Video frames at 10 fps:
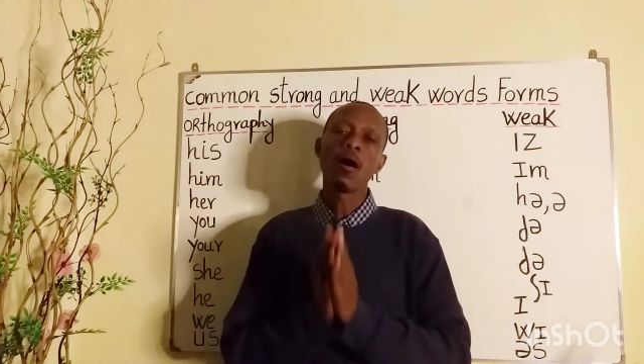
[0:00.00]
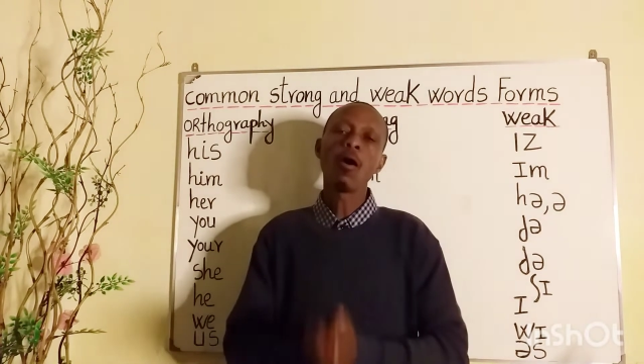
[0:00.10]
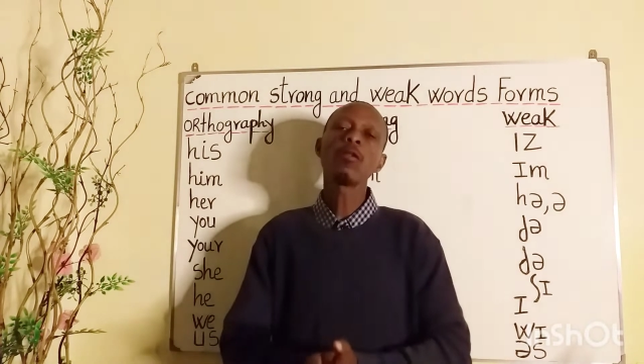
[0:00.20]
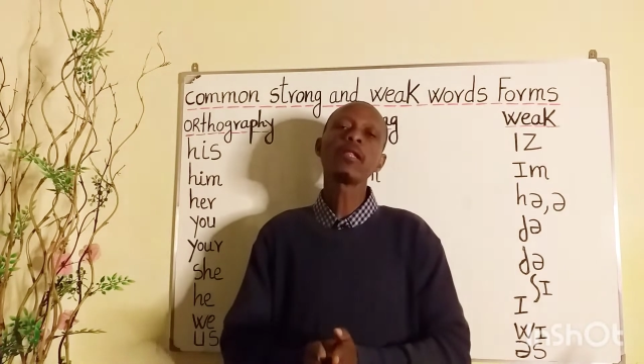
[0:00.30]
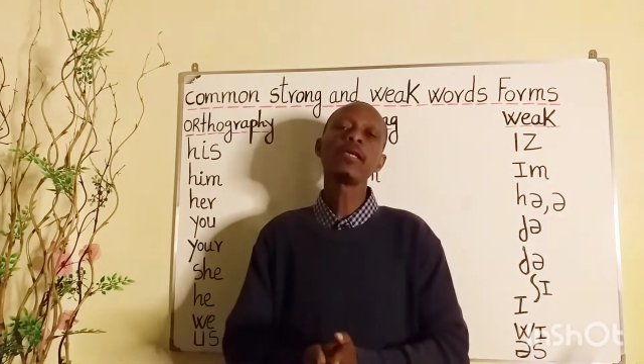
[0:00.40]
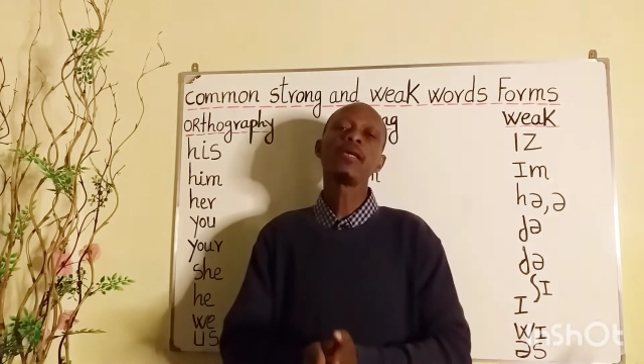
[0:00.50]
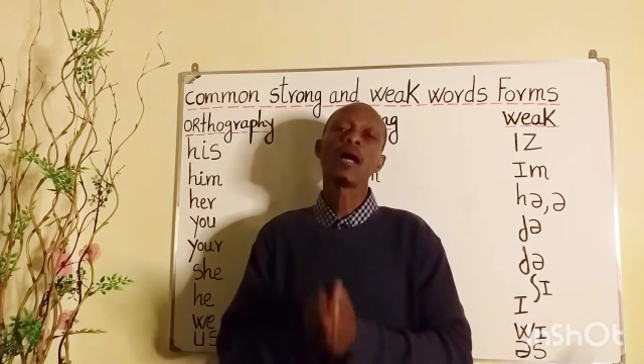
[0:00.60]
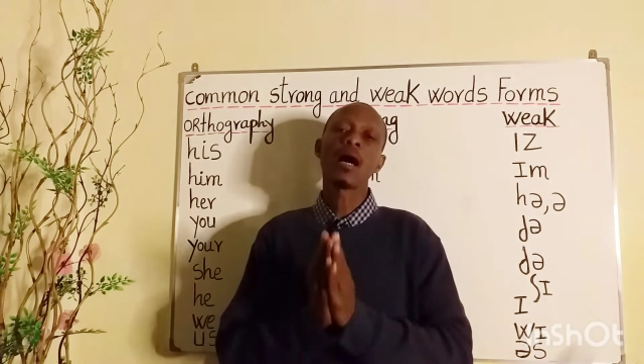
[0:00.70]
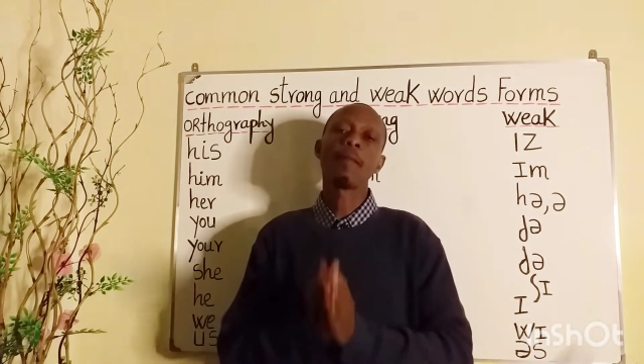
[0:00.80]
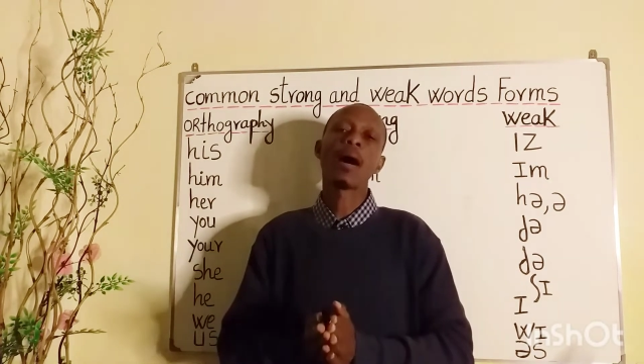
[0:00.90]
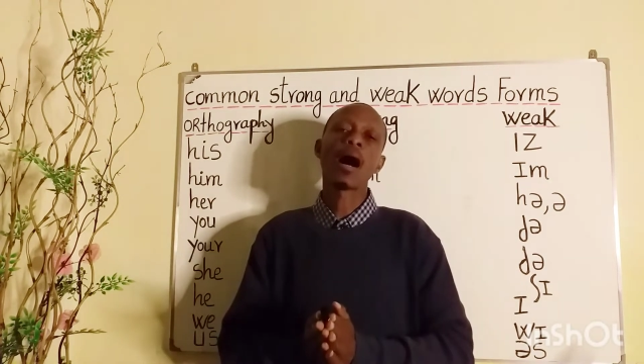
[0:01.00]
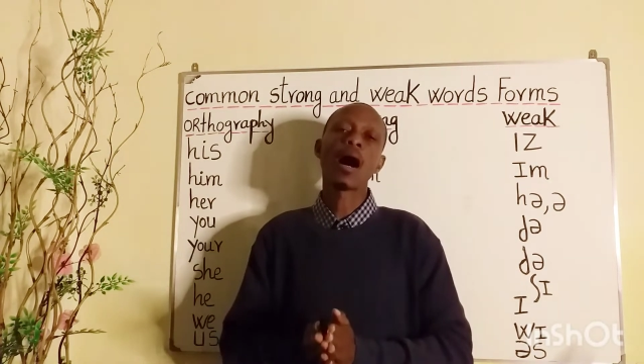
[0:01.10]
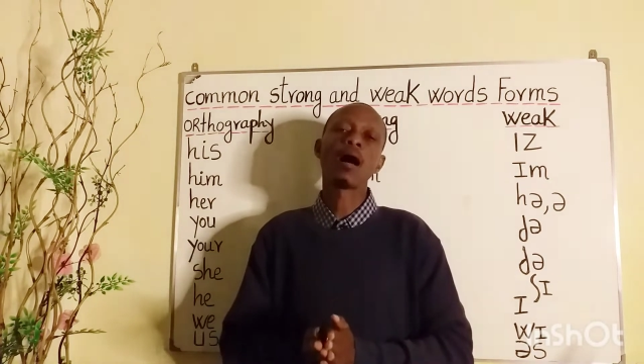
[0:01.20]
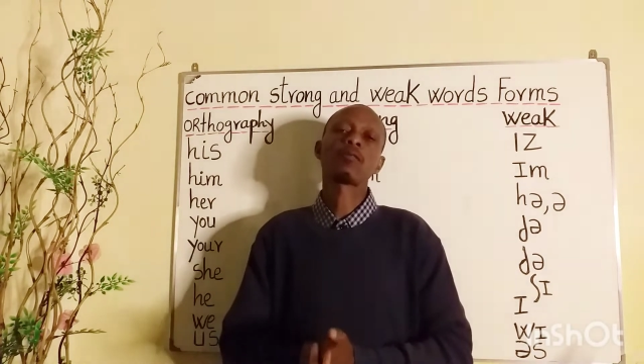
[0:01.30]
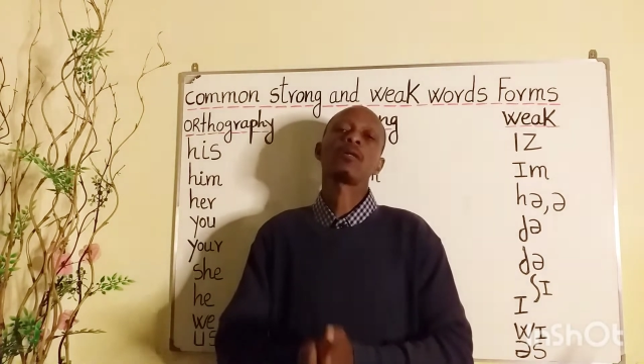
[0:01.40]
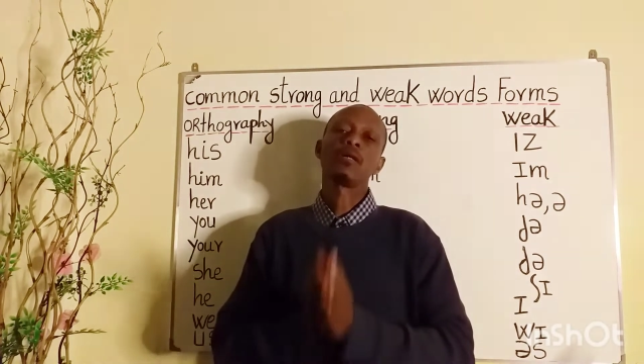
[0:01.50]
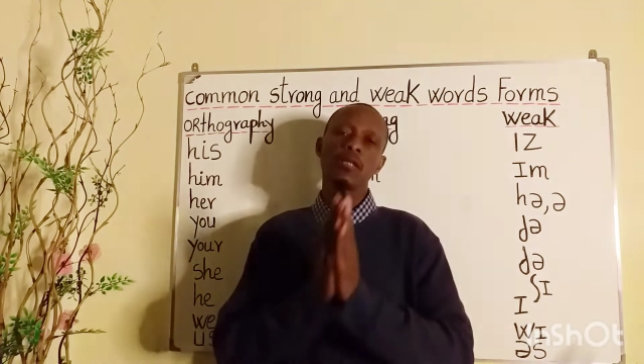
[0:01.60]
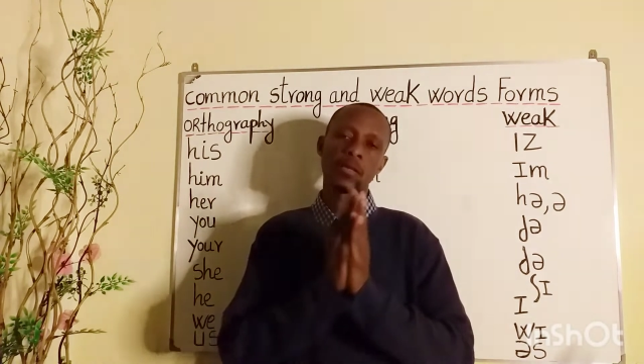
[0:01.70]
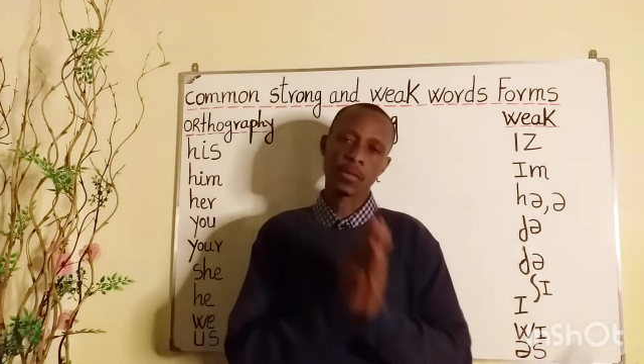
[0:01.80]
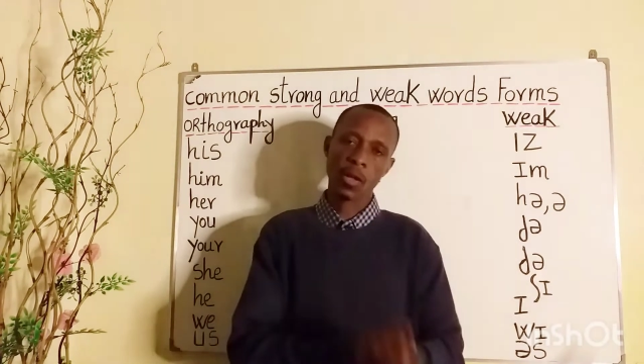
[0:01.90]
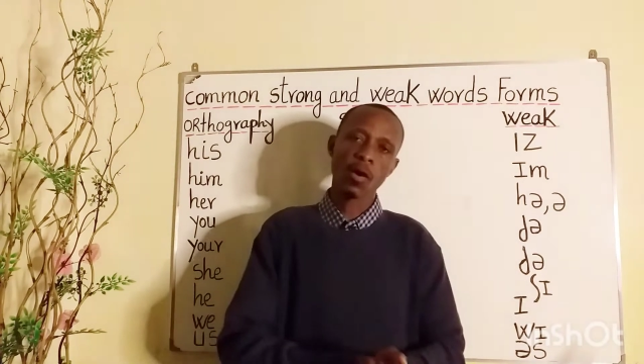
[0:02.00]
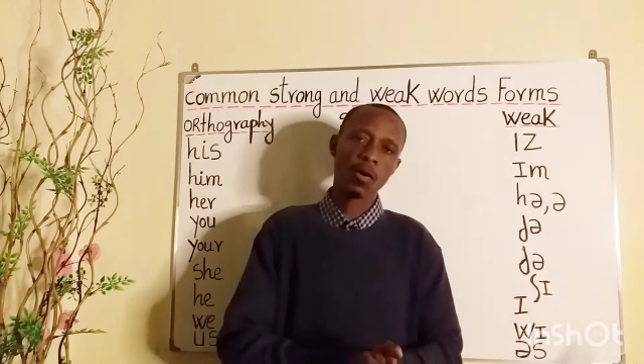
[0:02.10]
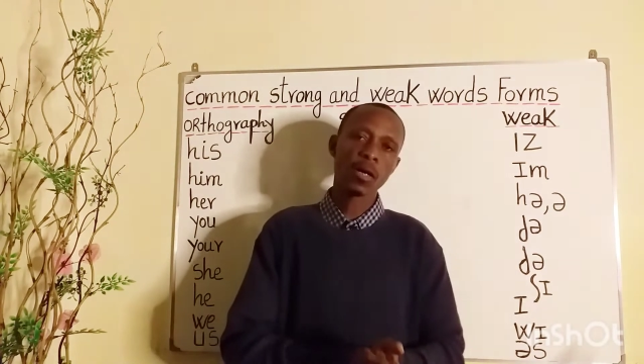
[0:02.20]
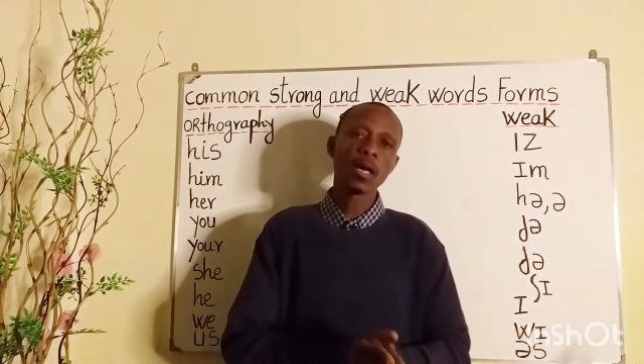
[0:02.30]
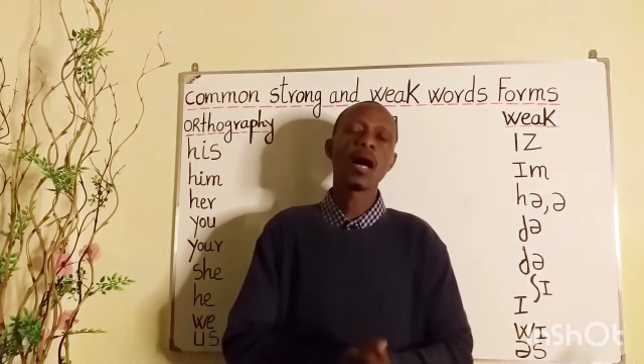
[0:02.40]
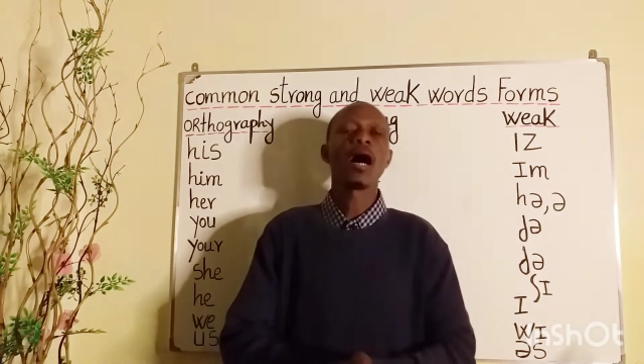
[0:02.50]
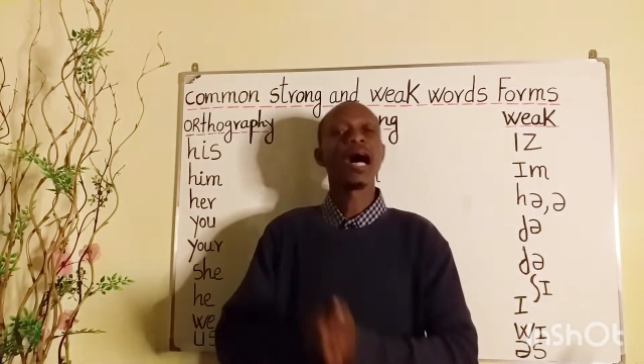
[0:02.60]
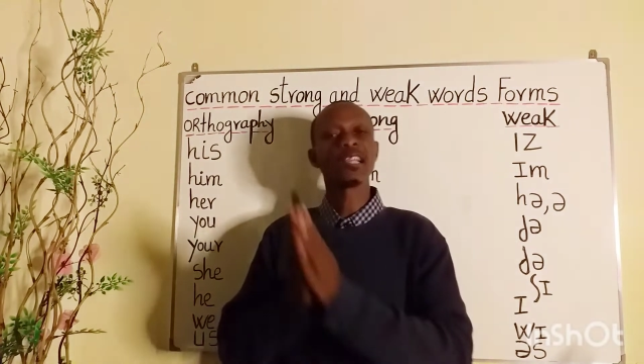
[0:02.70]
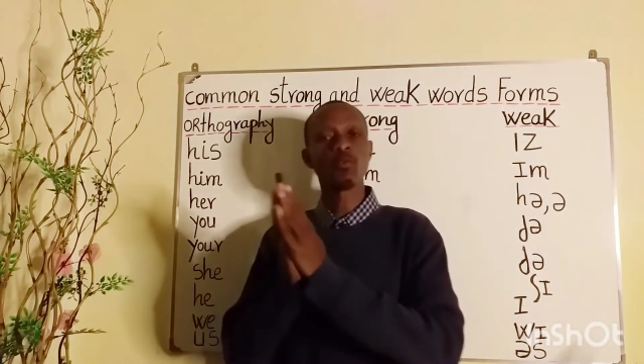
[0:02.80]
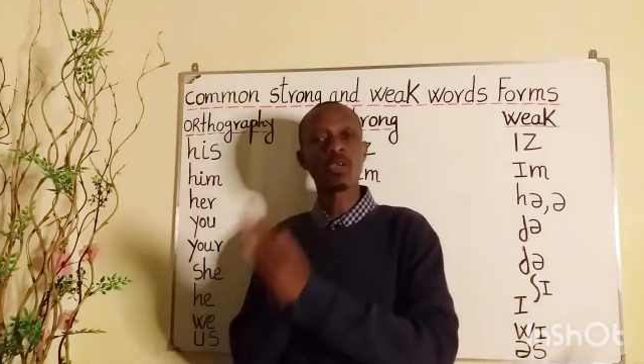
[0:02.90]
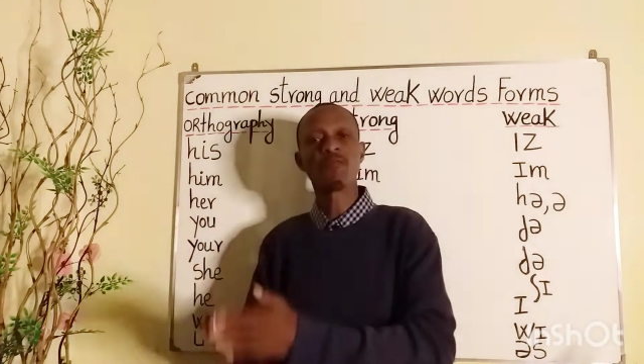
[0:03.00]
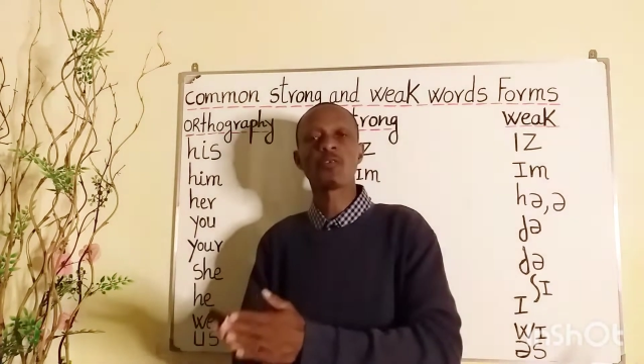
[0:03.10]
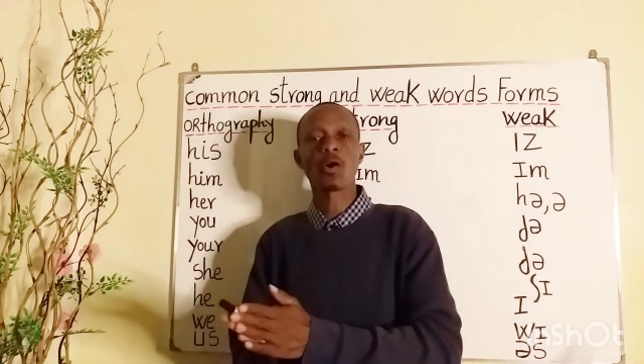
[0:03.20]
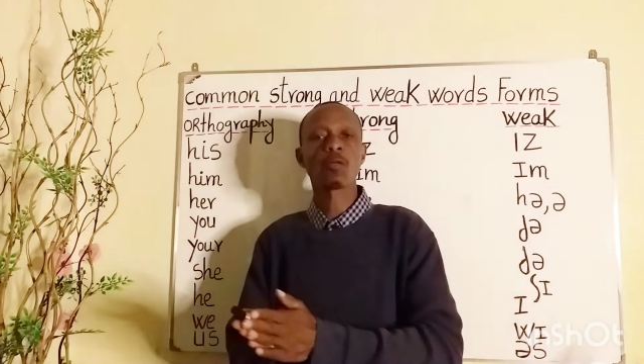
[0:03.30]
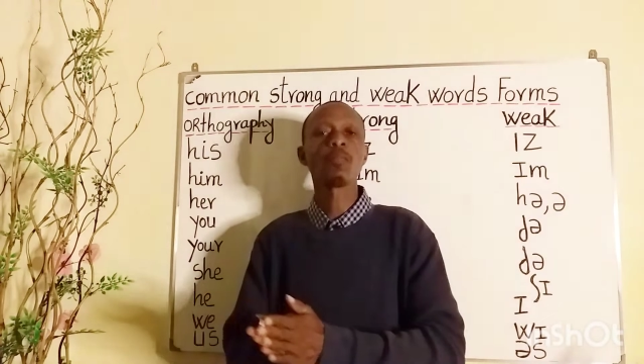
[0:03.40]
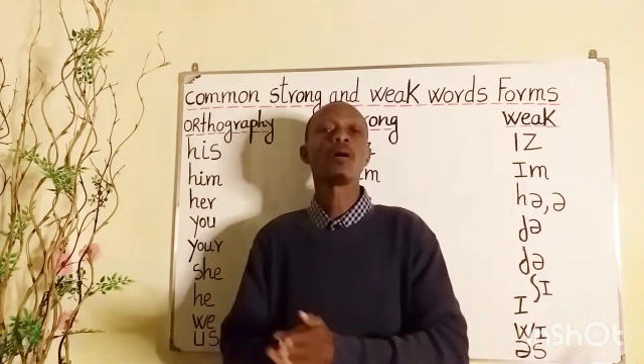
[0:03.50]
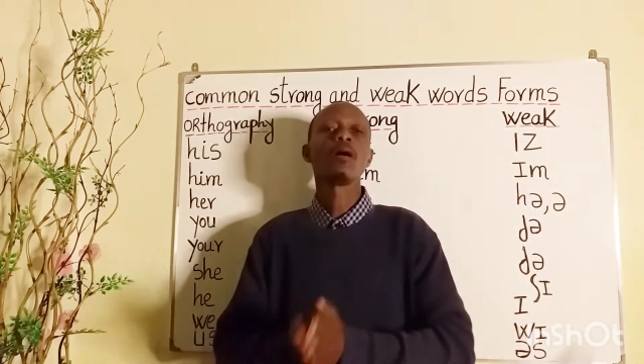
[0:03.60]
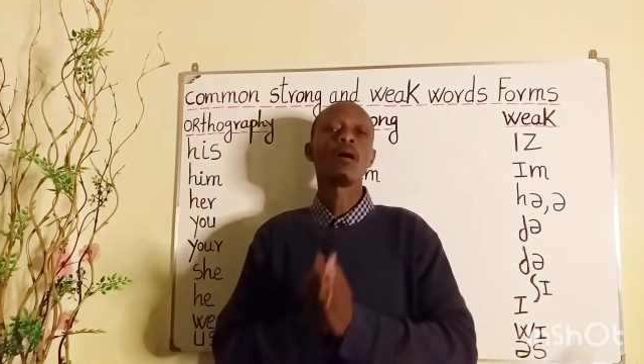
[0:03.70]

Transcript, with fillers: only about the strong and weak form